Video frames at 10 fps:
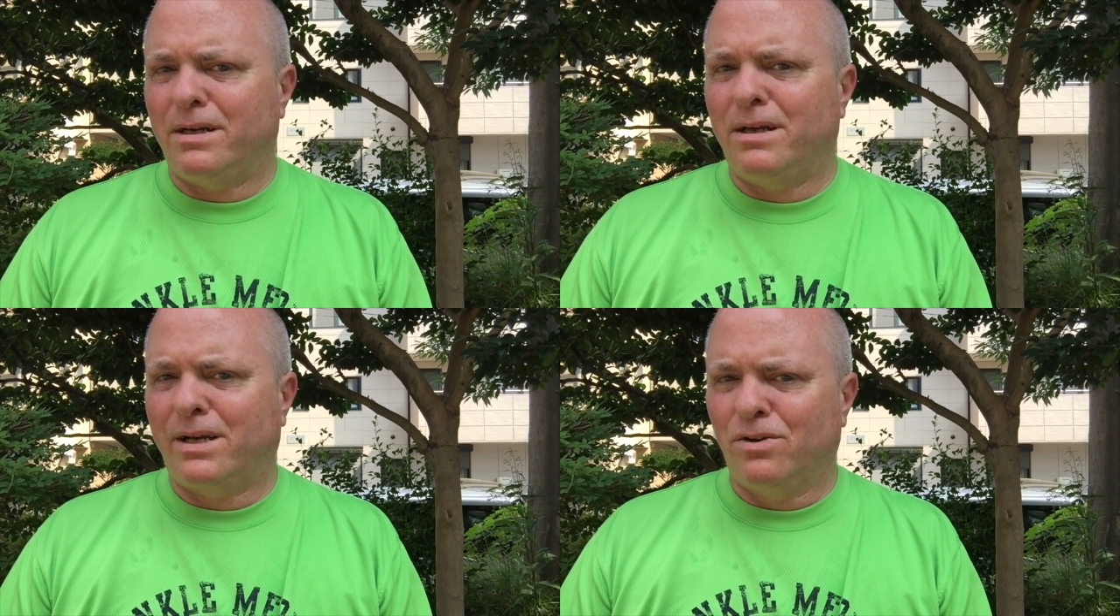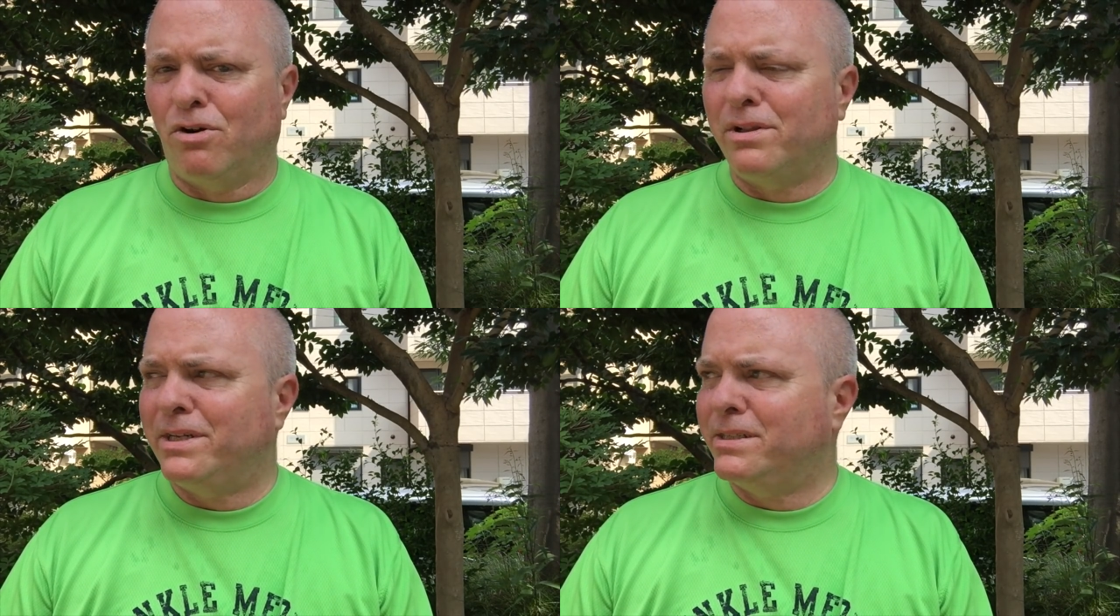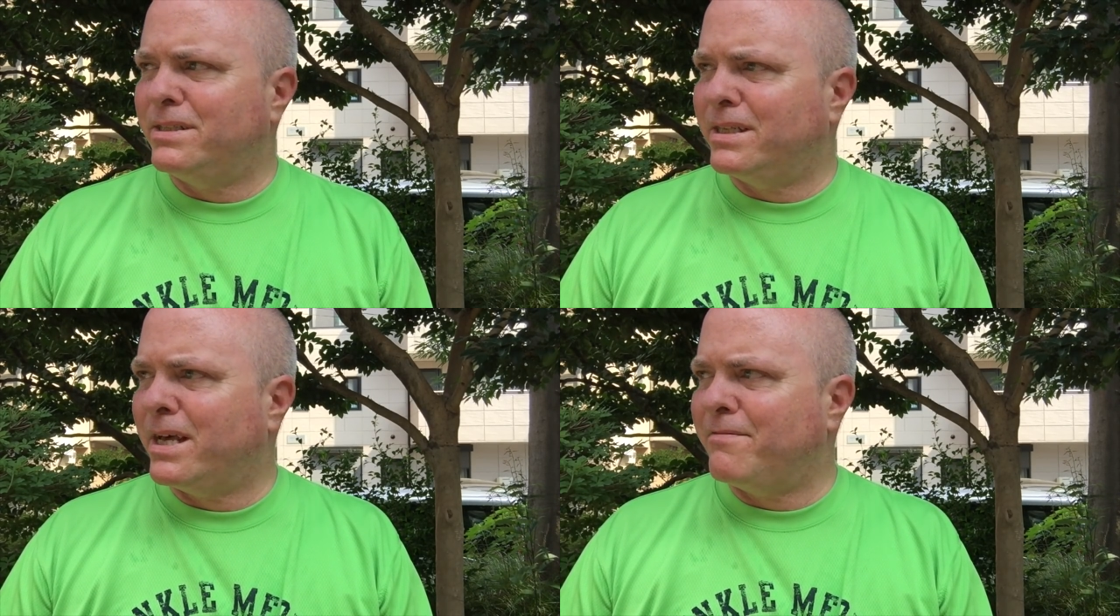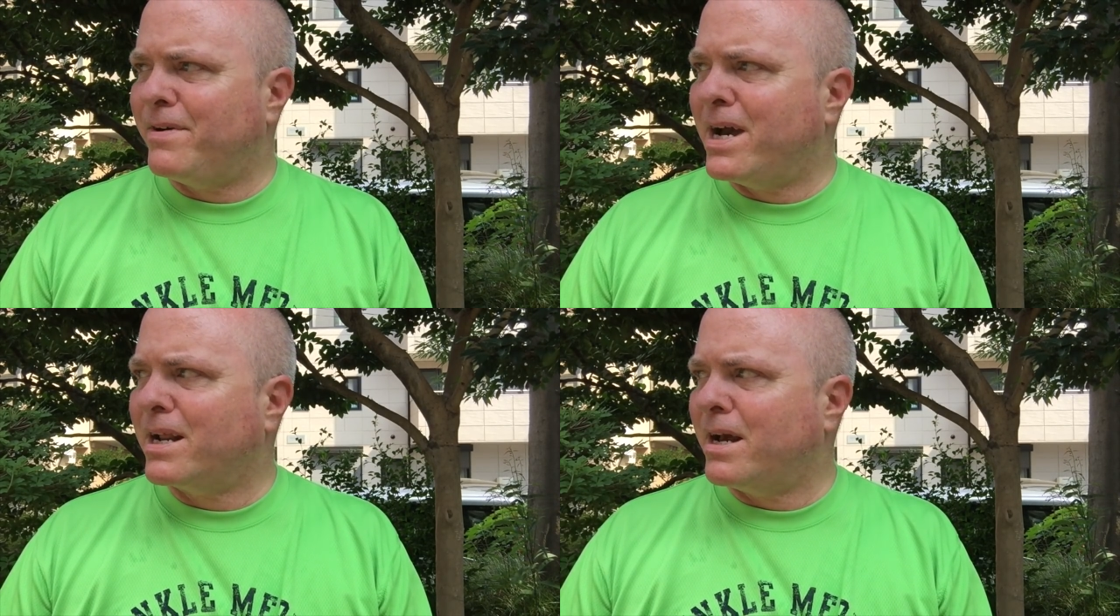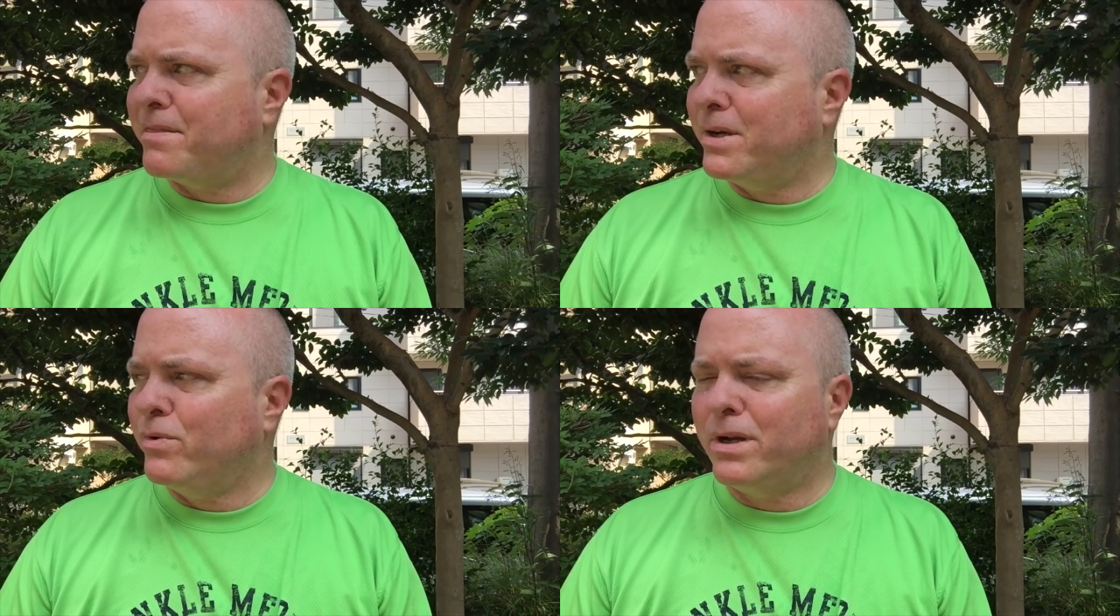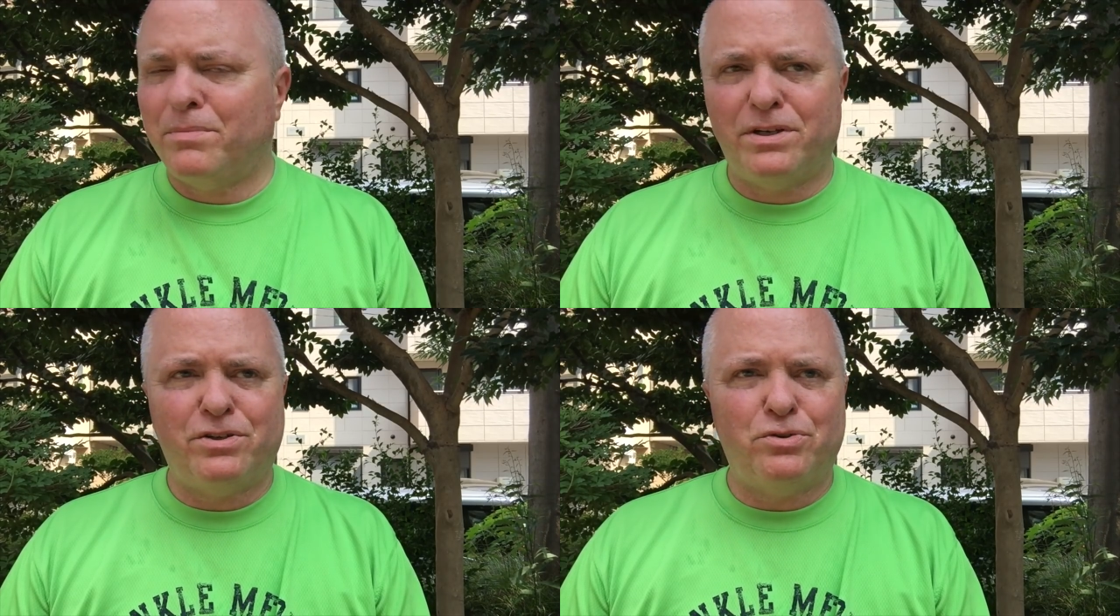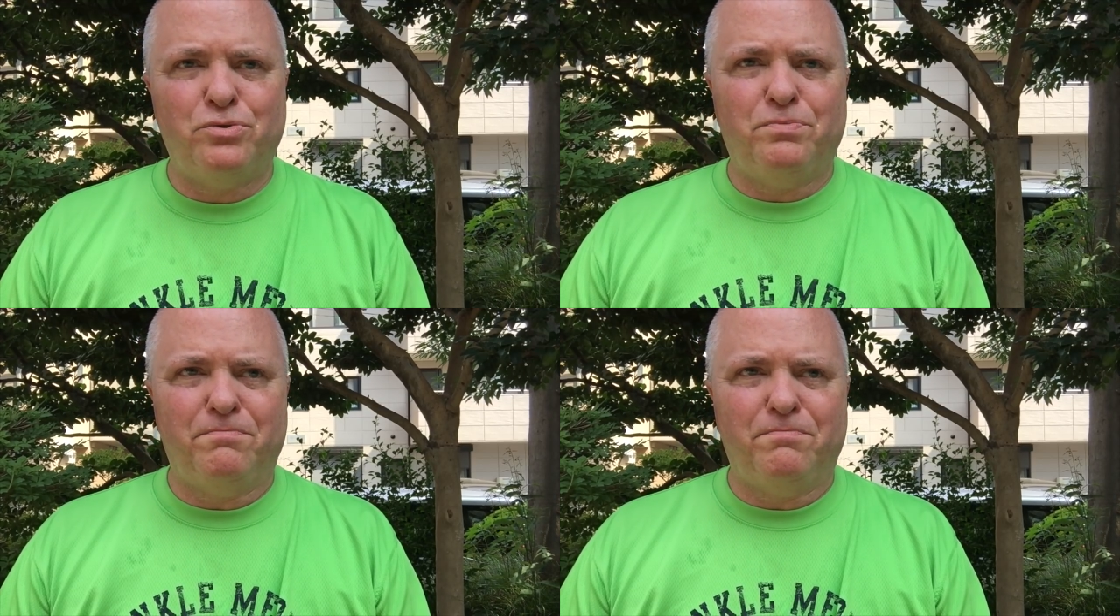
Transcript: acknowledging that fact? I think what I'm going to do,